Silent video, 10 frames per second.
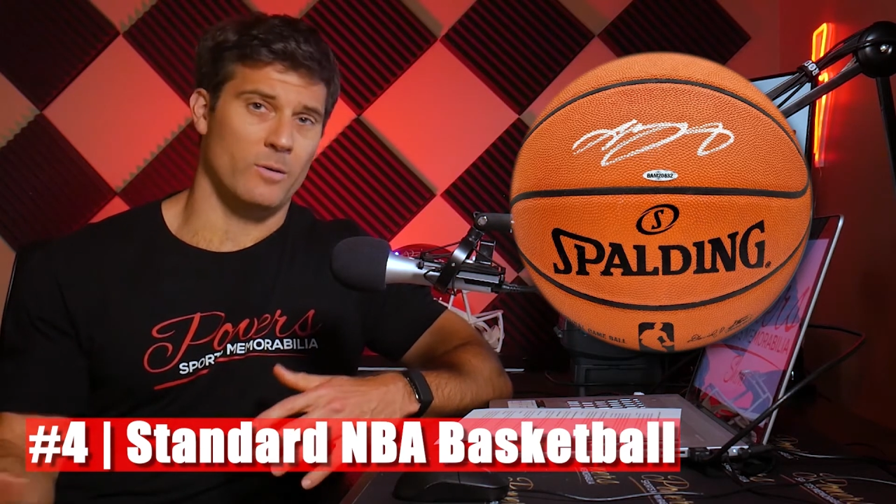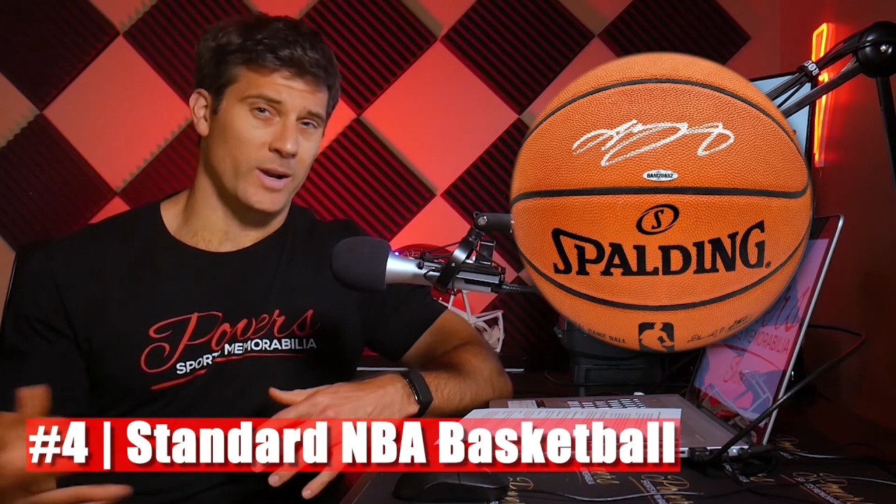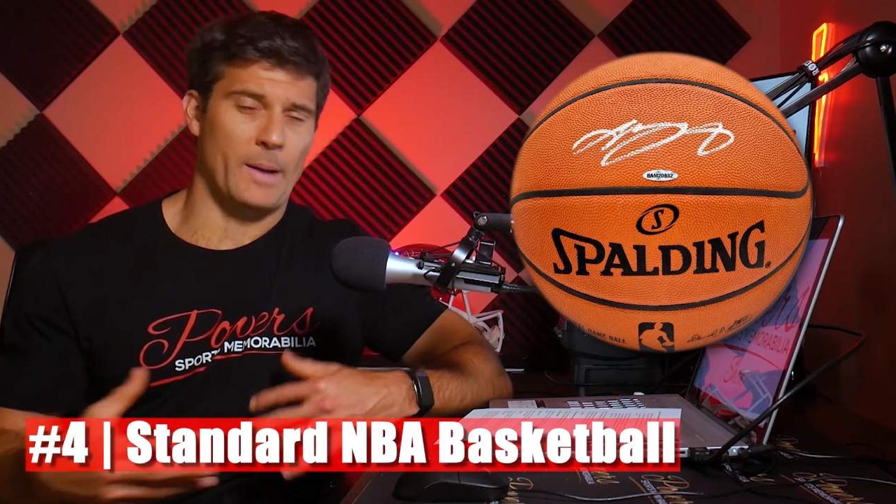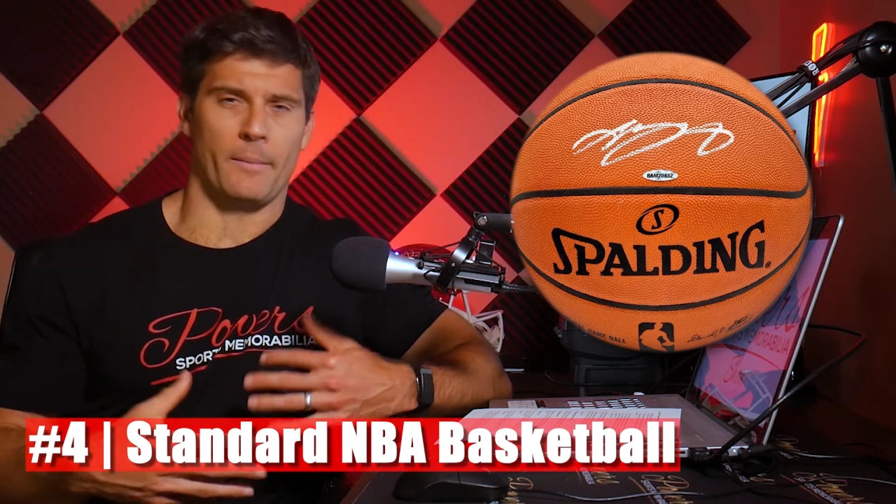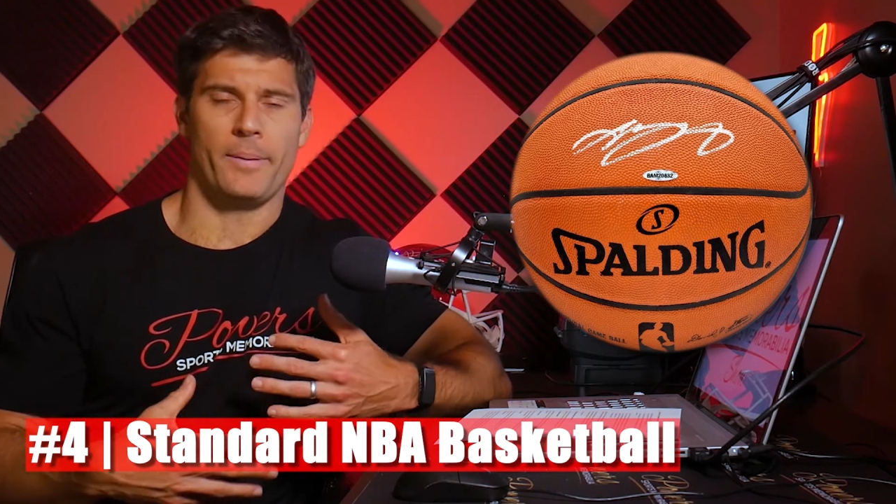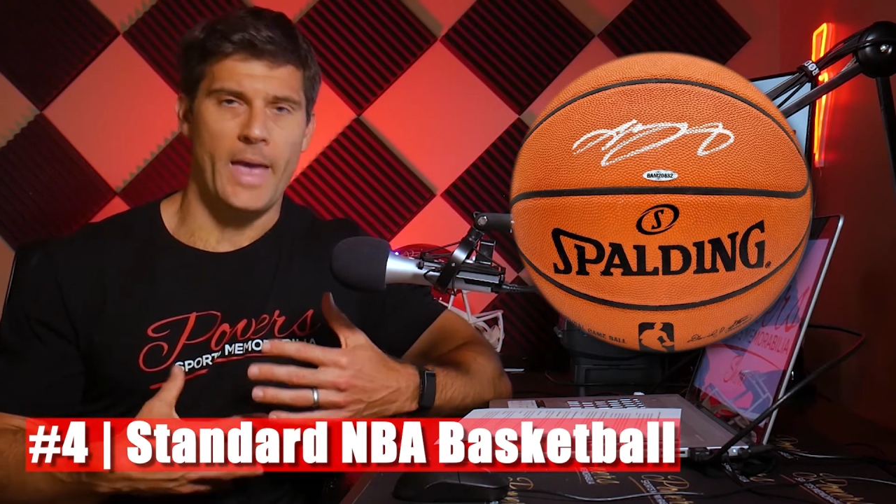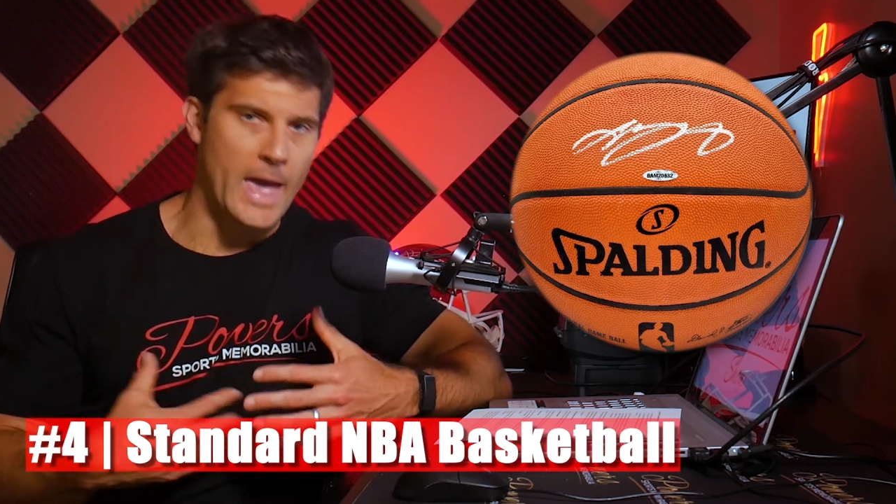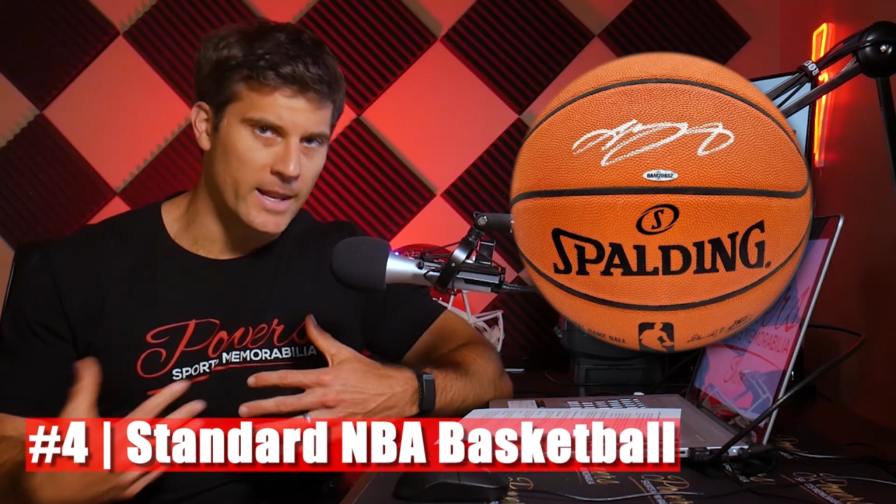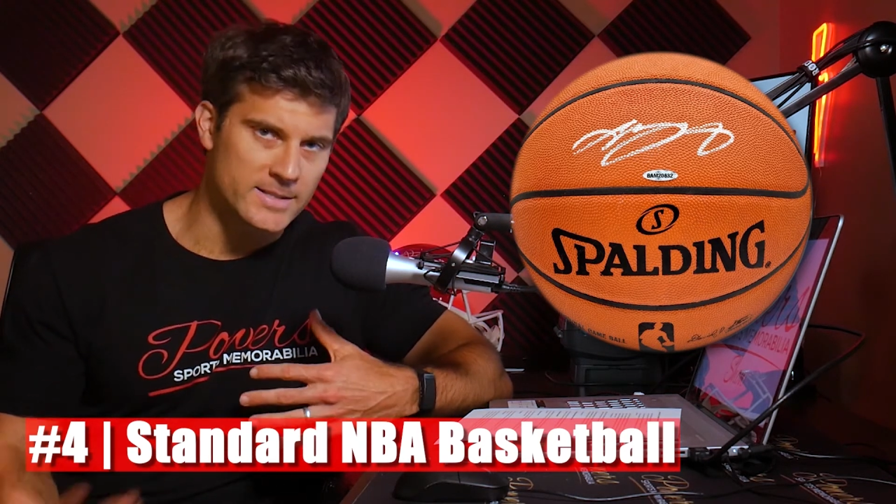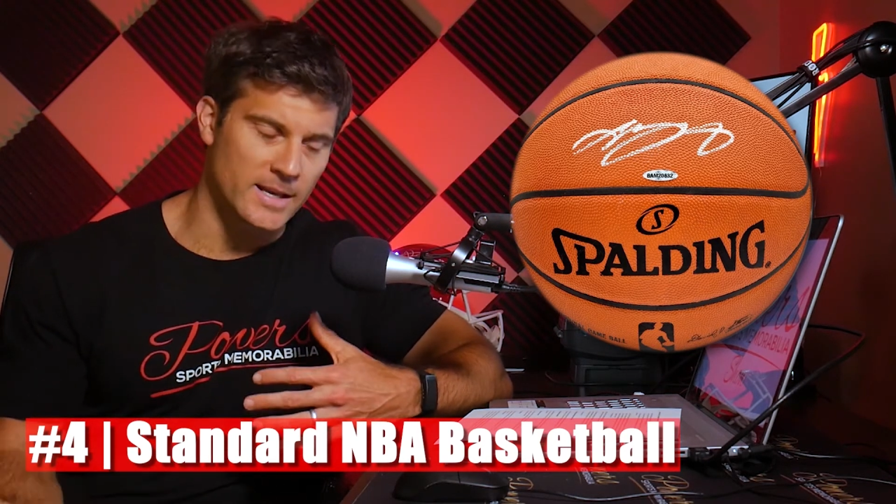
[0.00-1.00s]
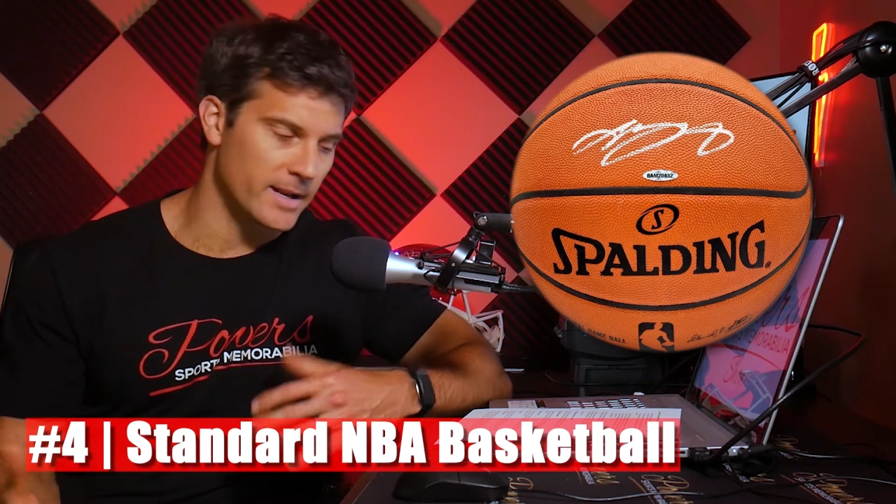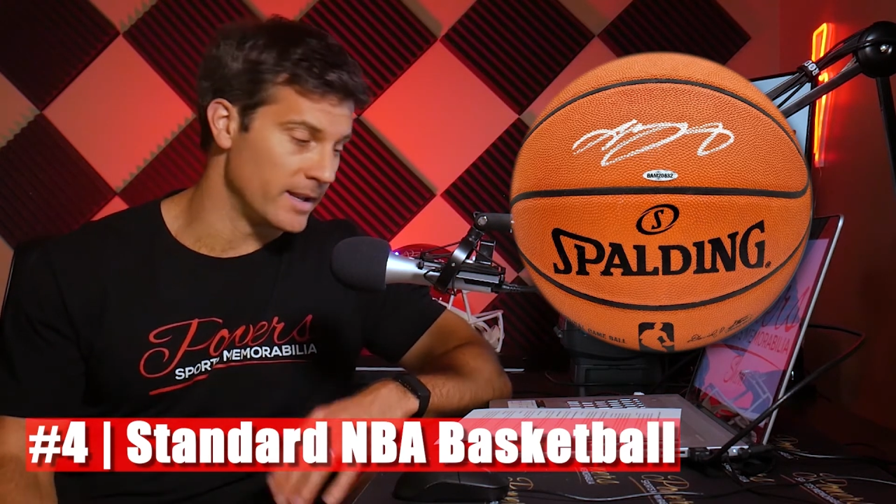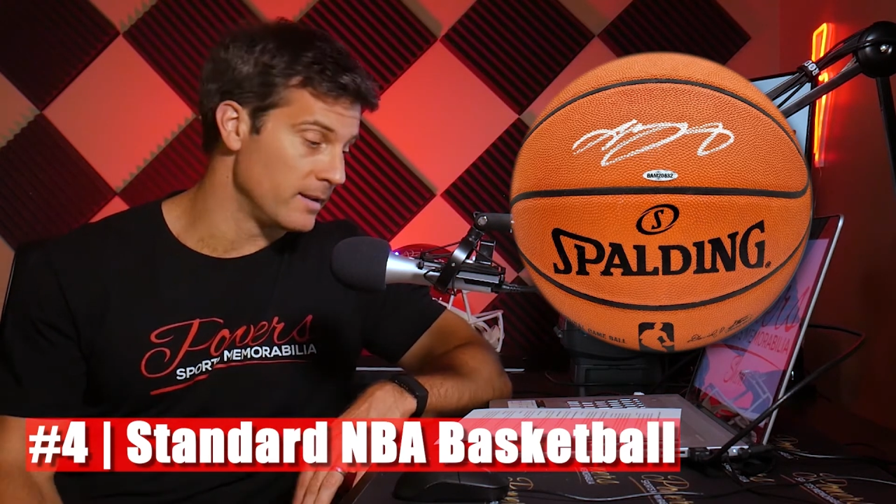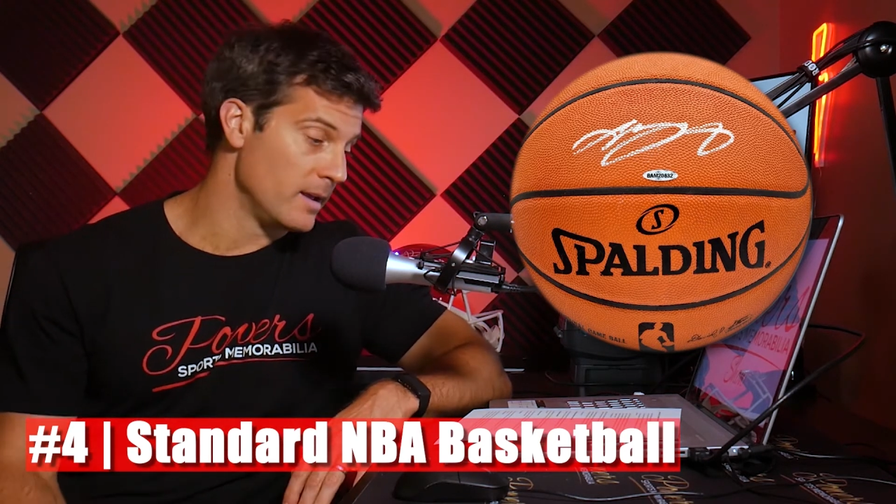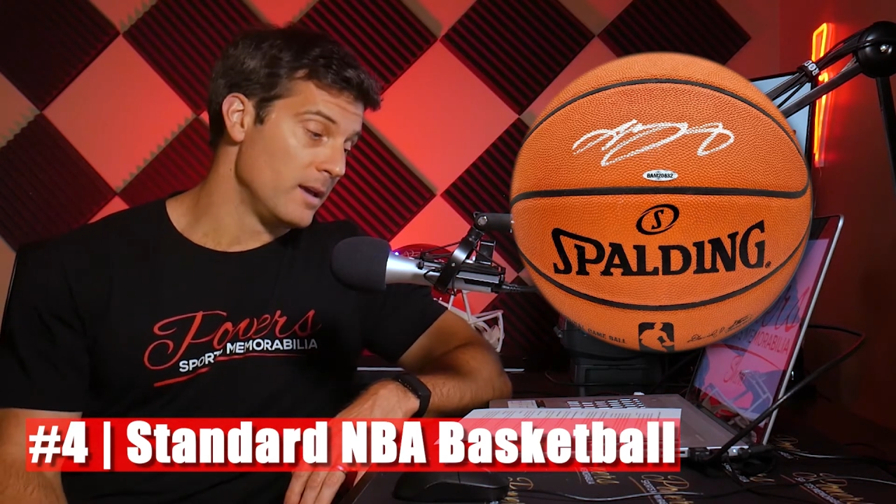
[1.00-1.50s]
what kind of pen it's signed in.